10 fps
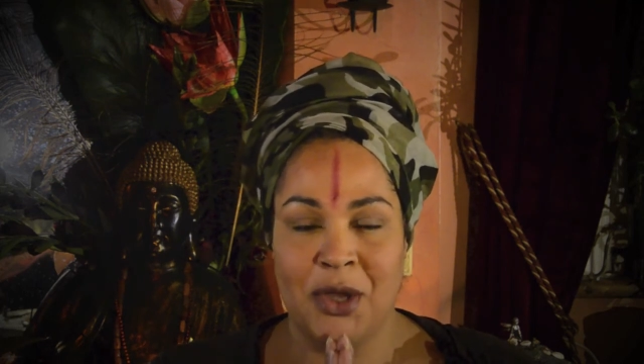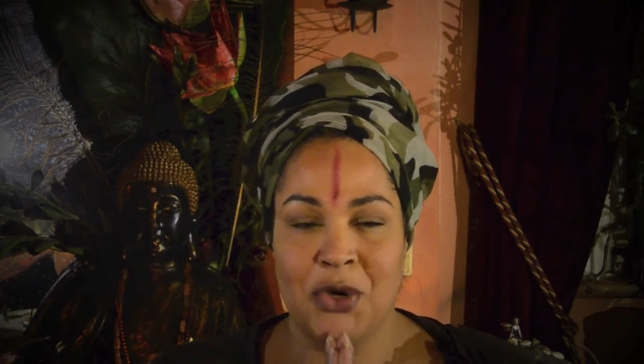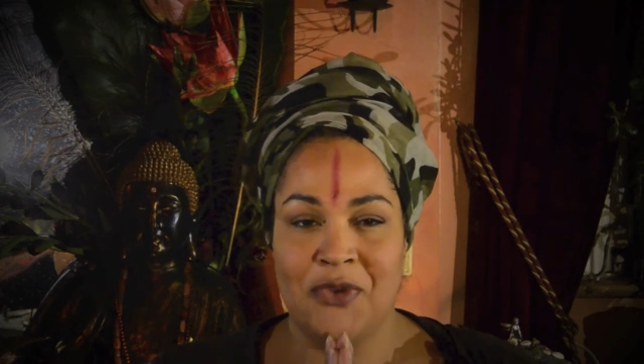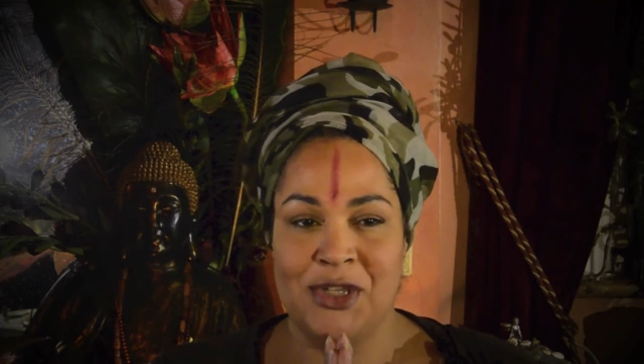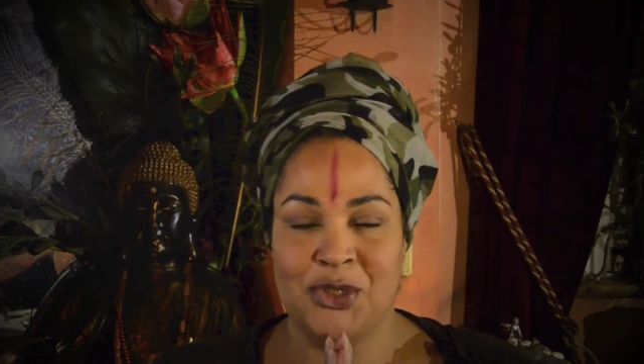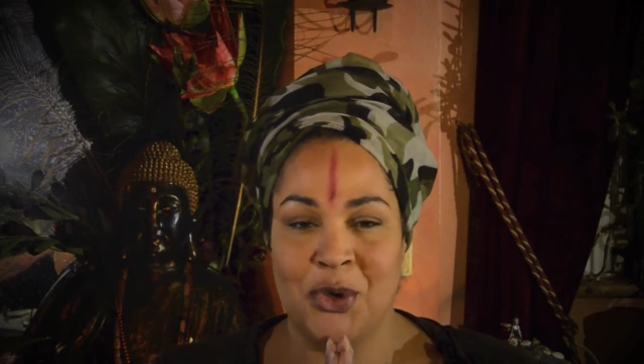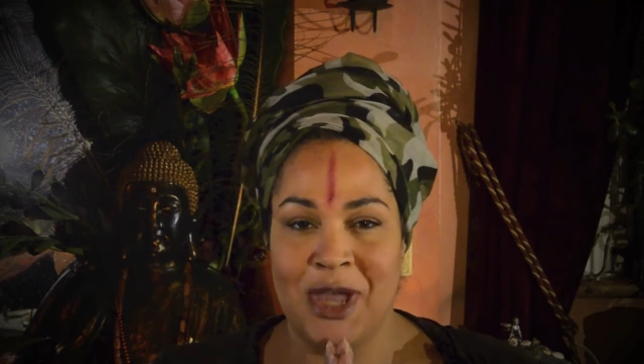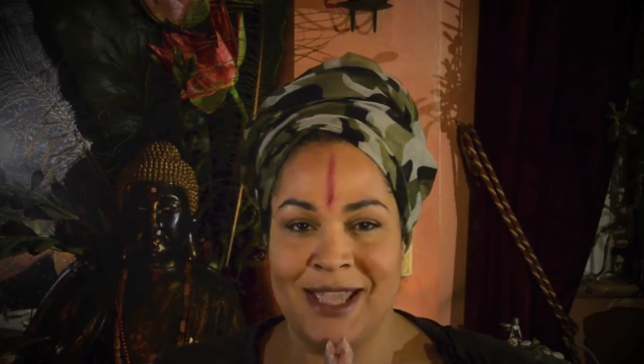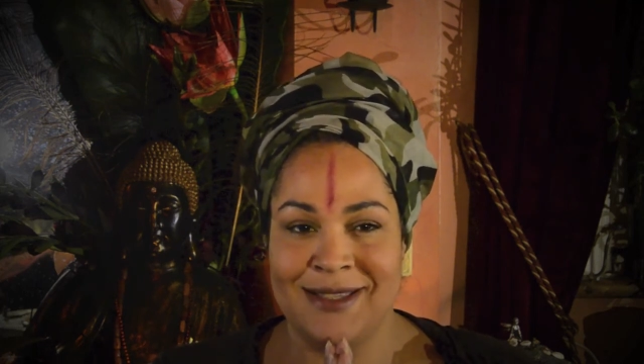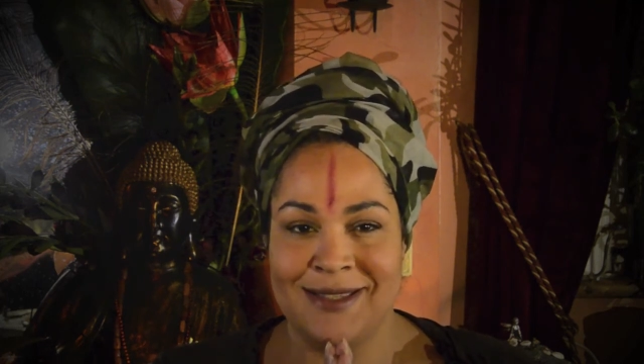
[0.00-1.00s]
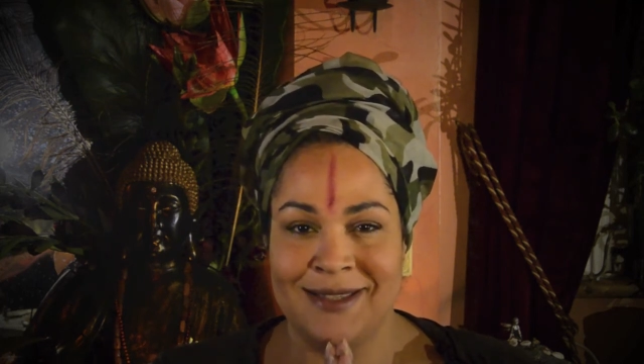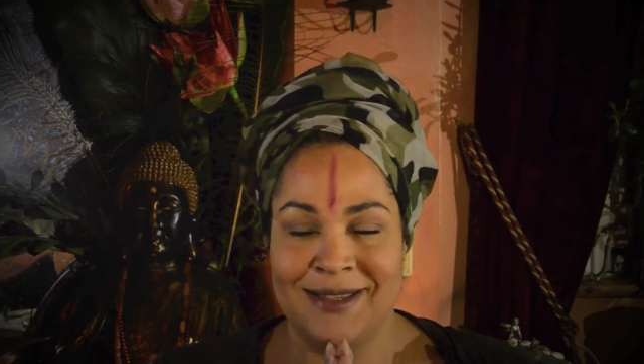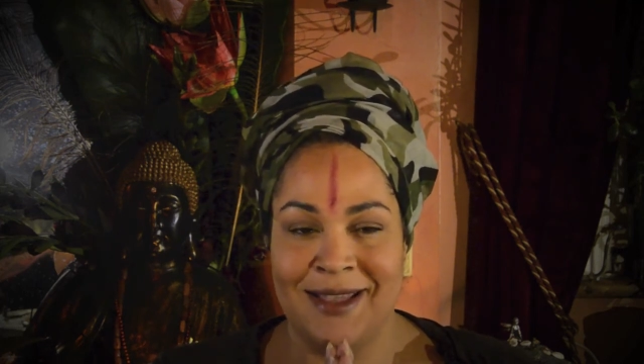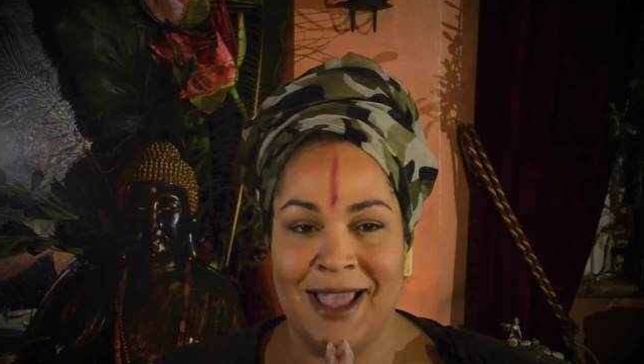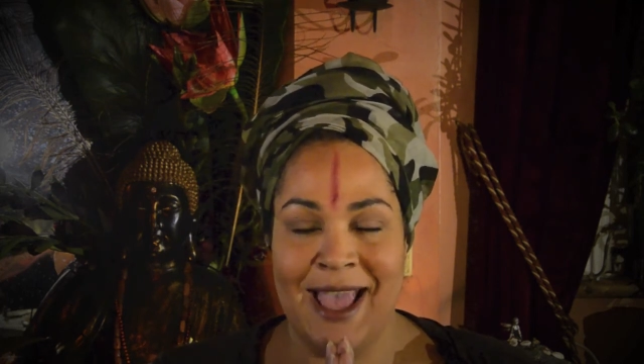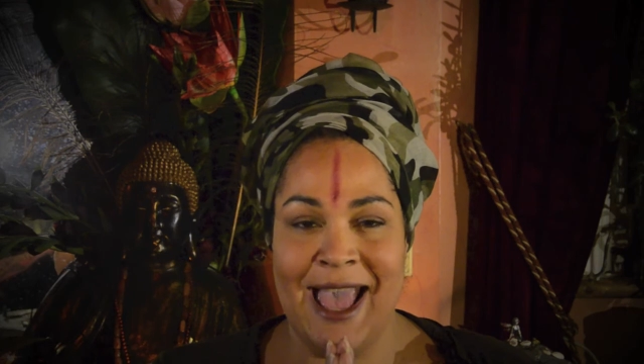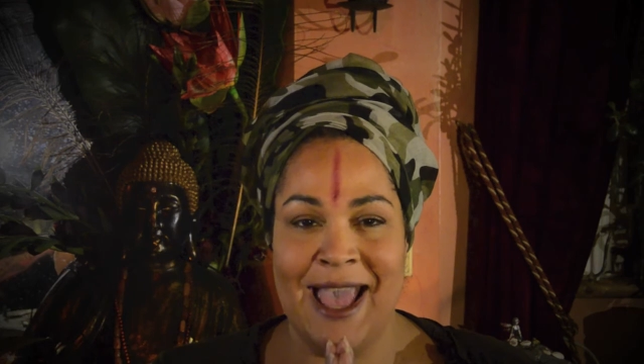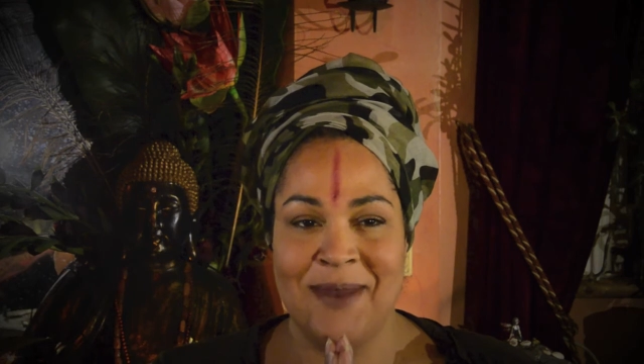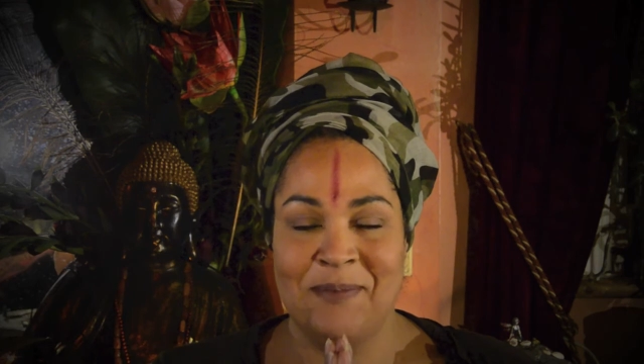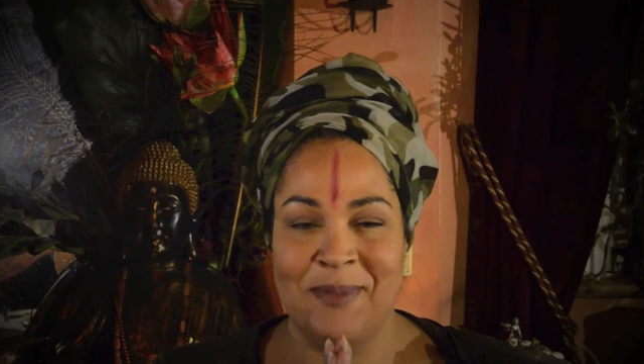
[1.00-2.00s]
rejoice,
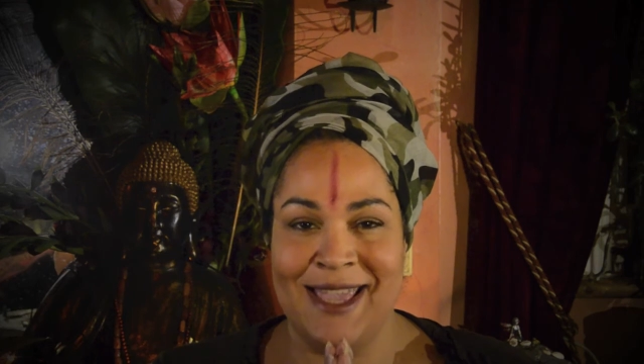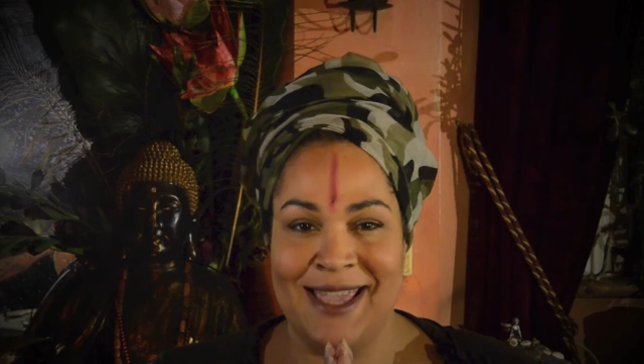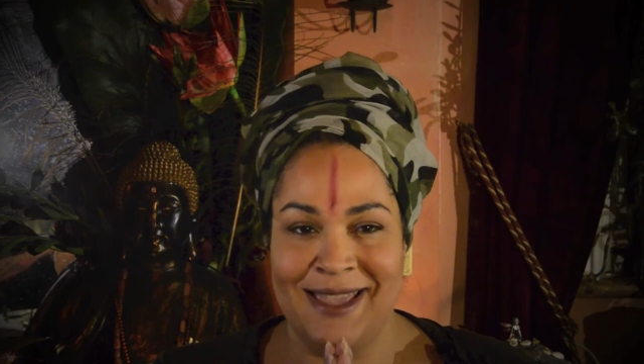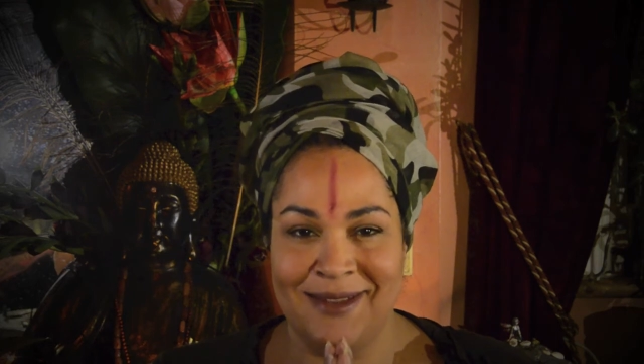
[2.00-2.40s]
and be.